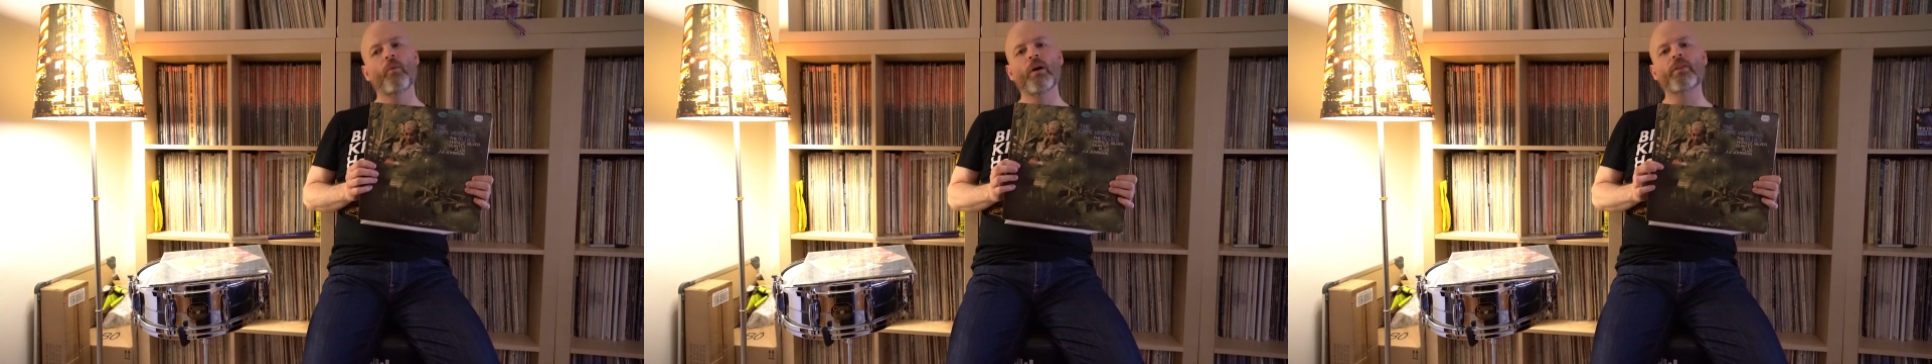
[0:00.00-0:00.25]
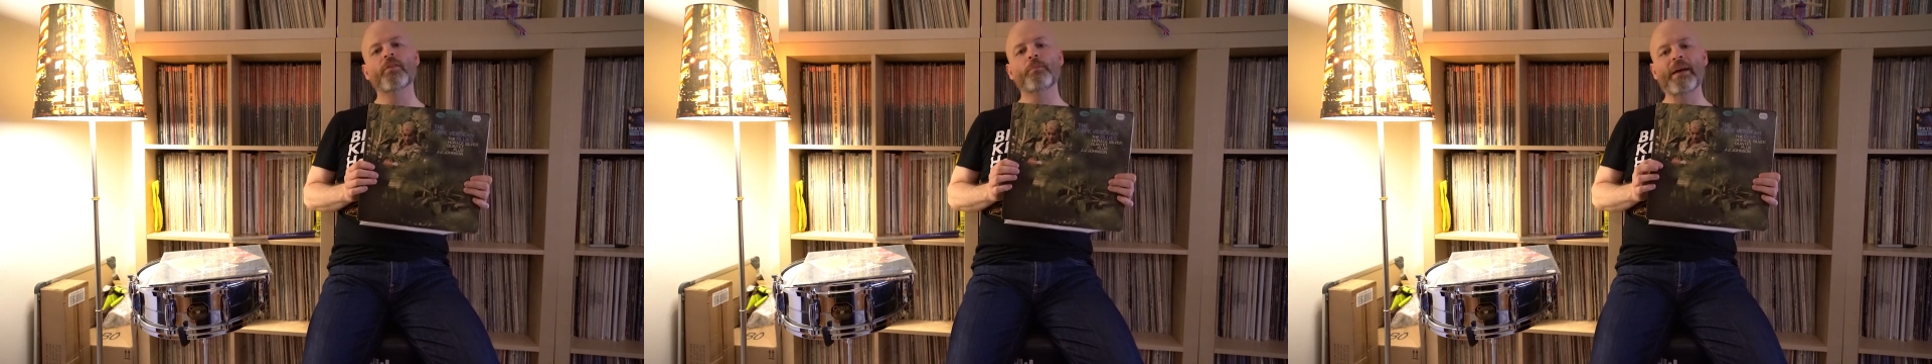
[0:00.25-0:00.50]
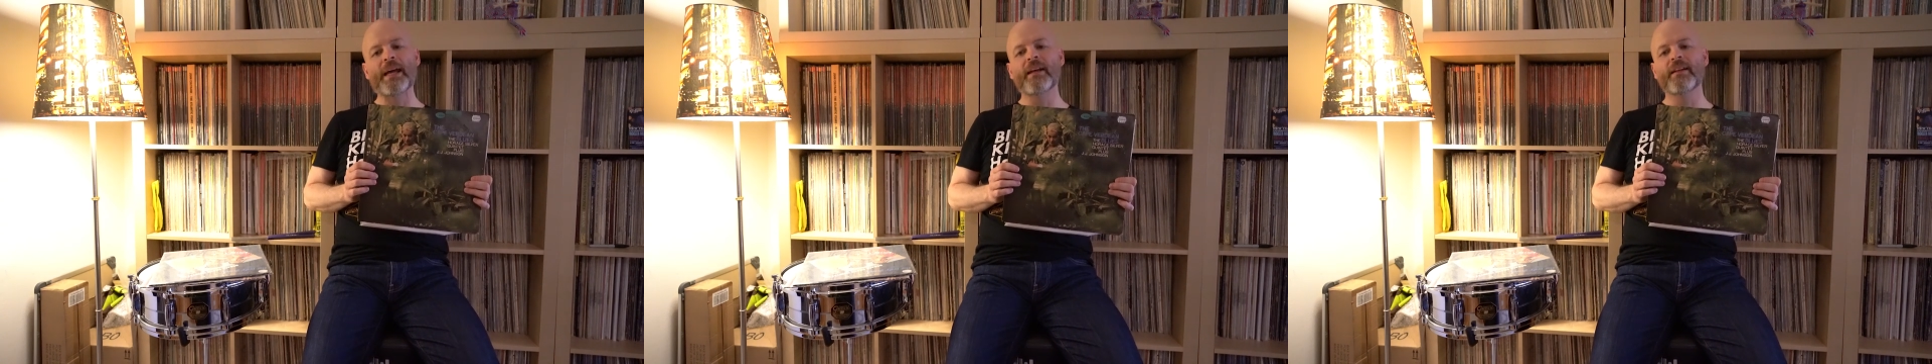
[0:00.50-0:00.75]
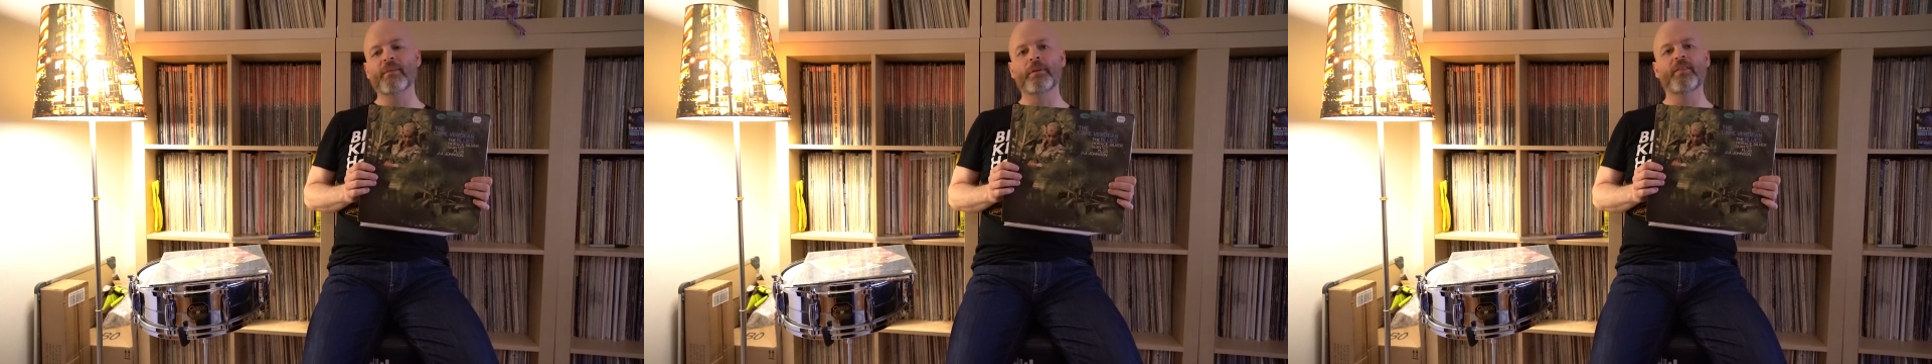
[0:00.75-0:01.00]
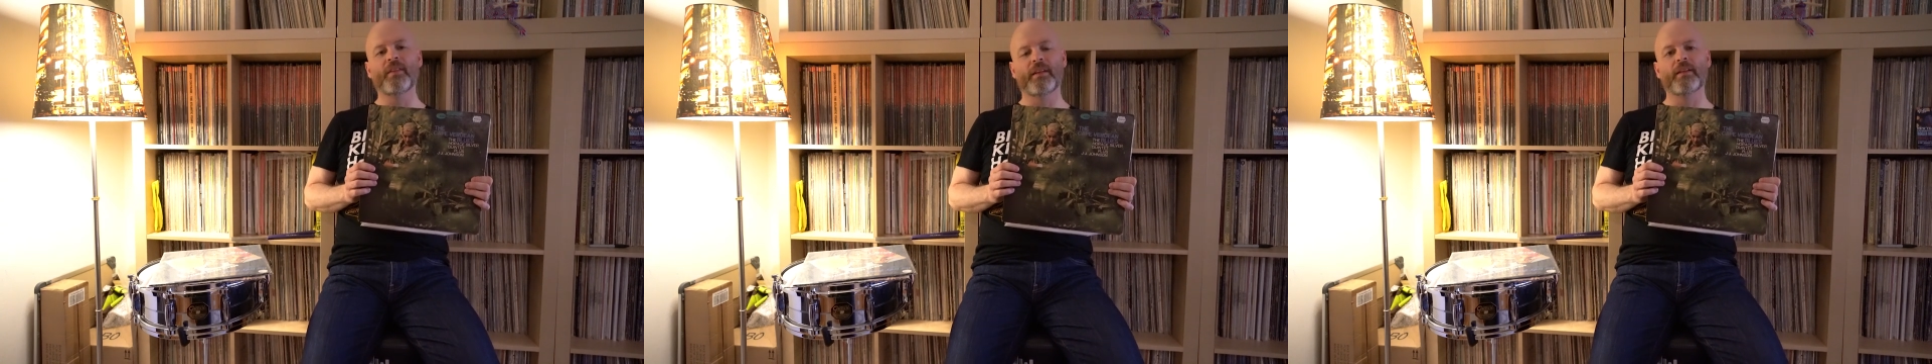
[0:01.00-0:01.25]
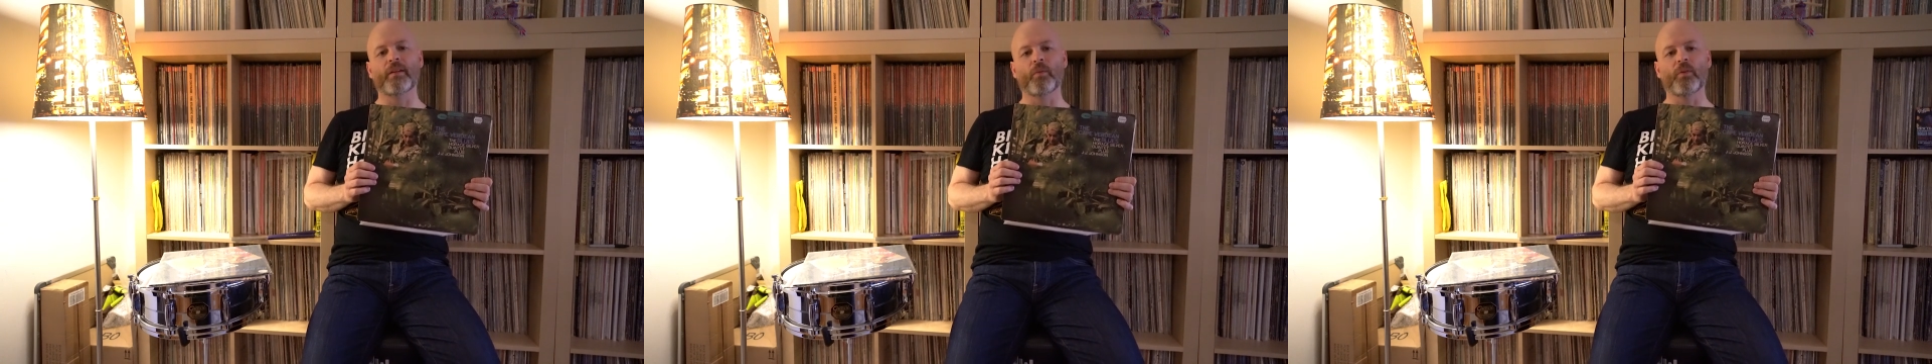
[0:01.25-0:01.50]
Well, this band in
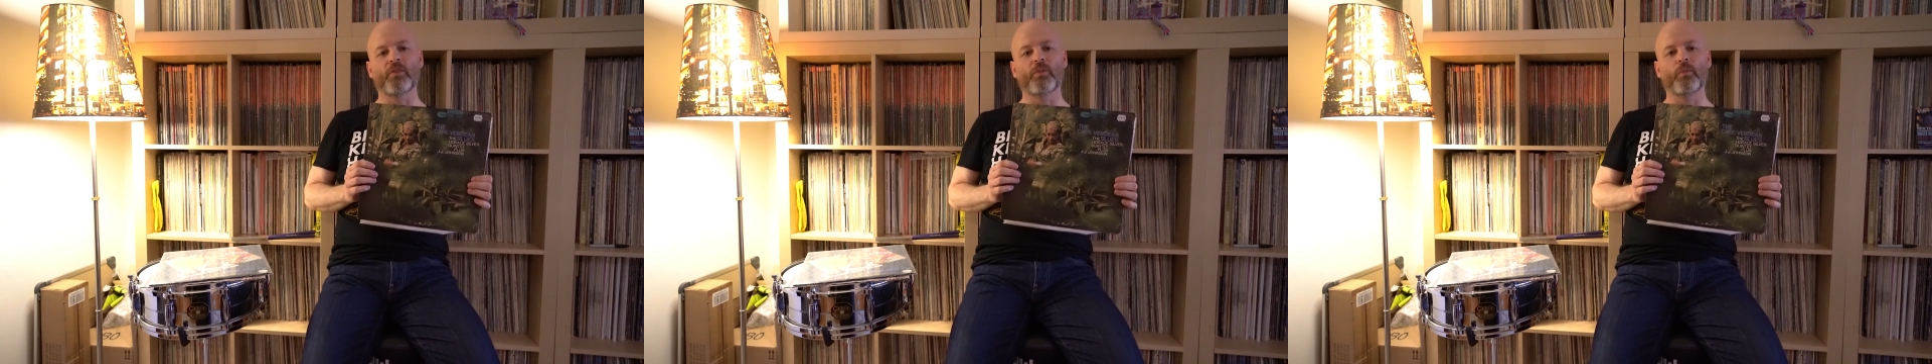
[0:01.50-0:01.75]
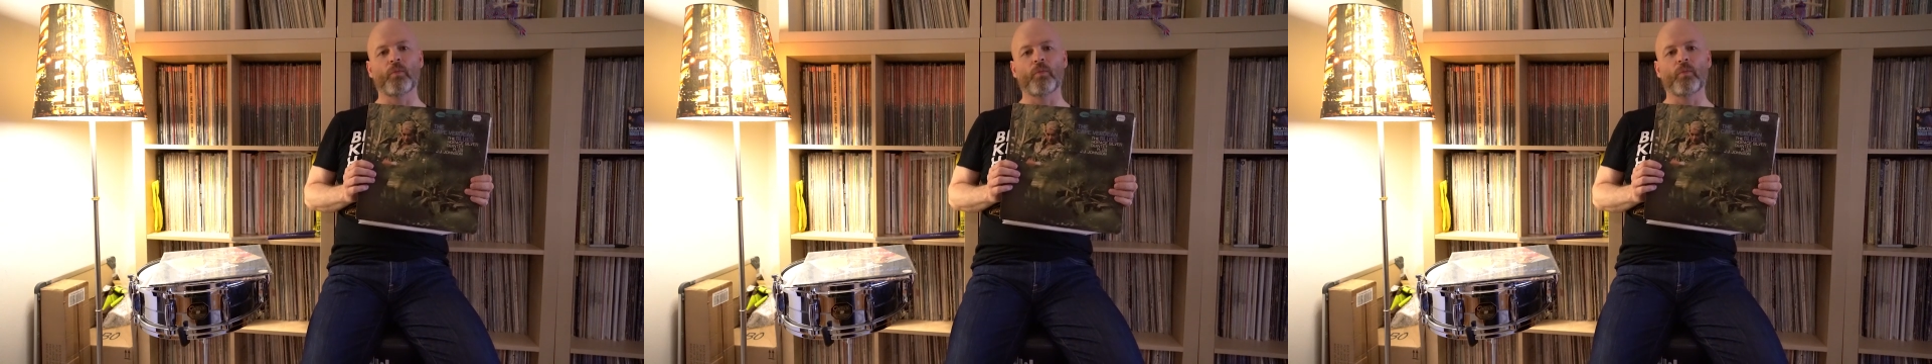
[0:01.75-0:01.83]
particular was